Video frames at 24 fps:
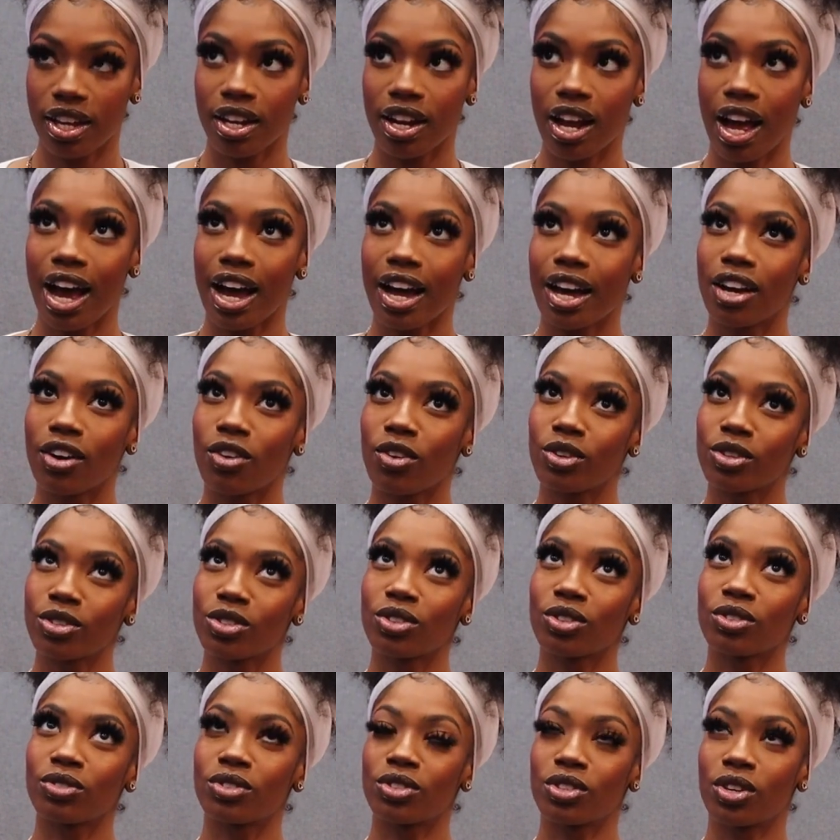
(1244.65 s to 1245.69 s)
And I
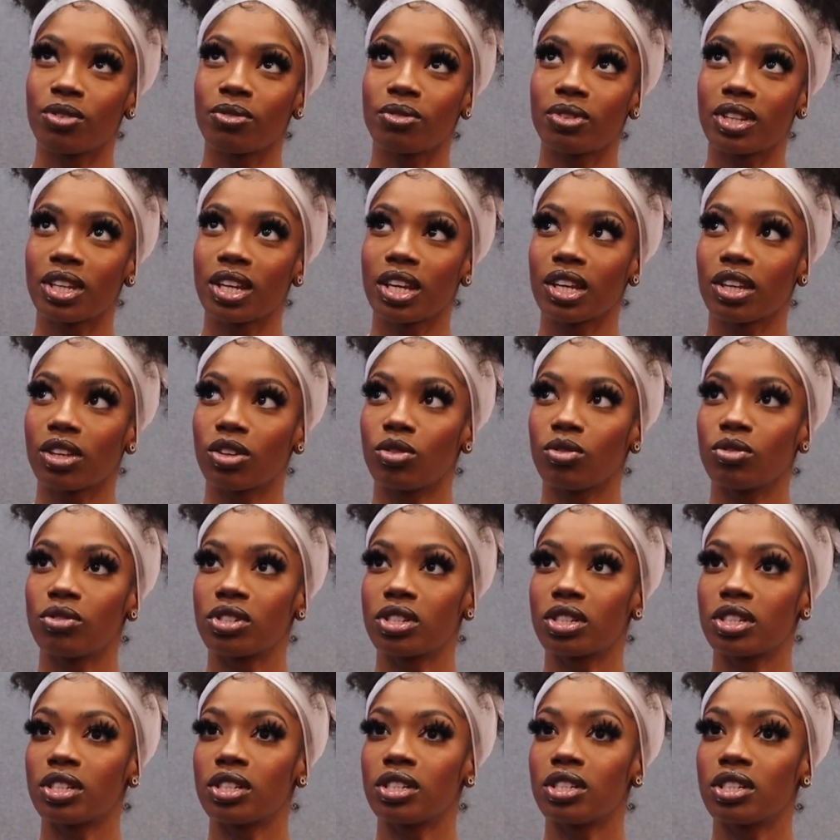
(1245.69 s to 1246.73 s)
also don't think you
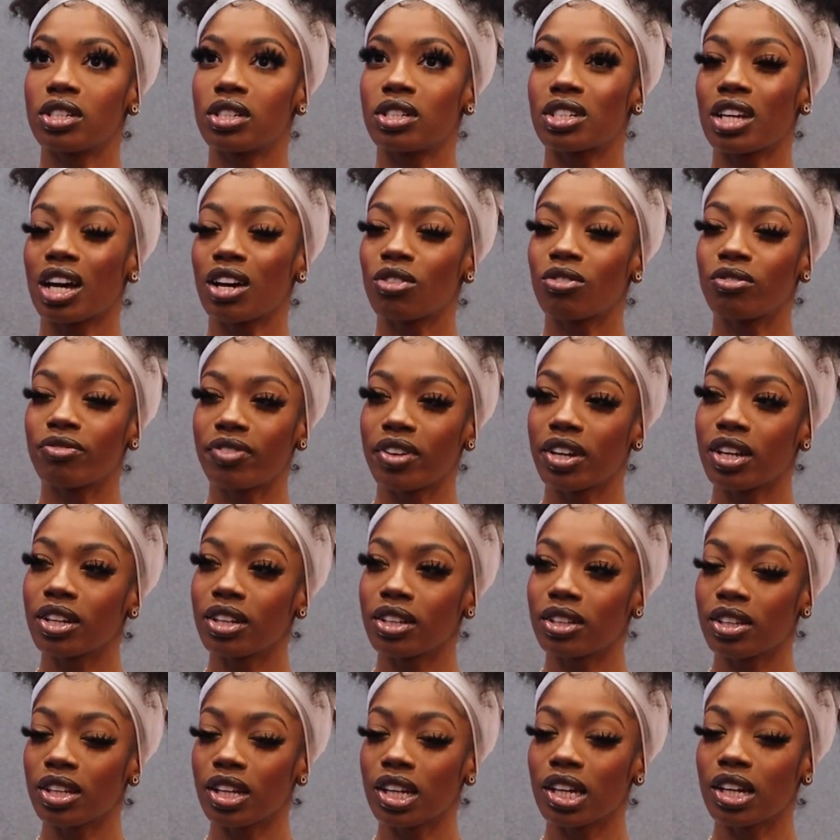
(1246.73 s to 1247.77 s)
should settle for
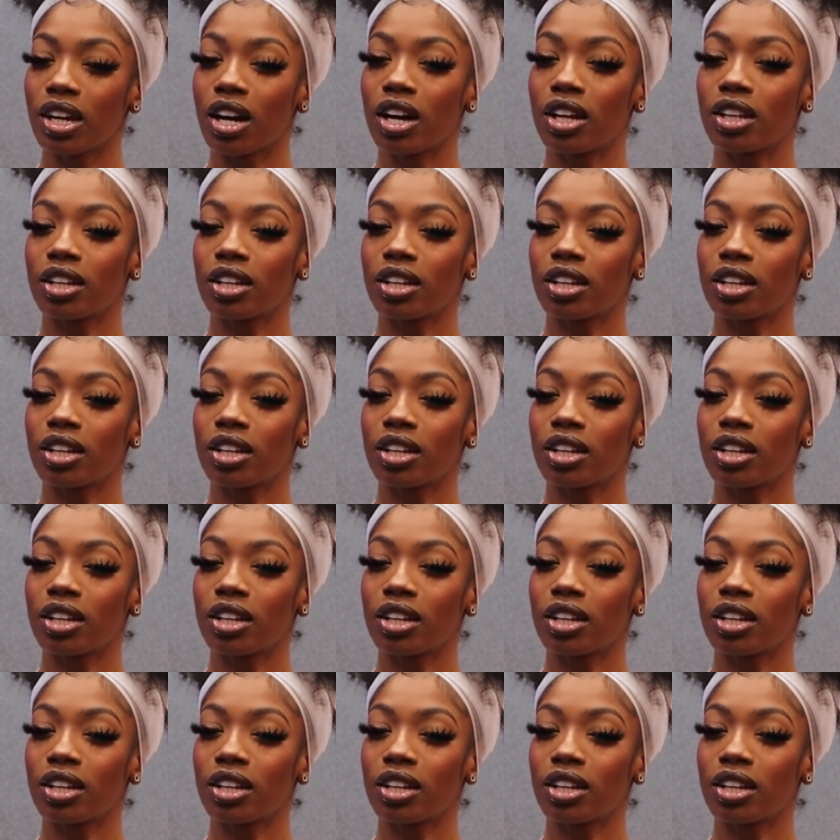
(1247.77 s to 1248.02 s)
anything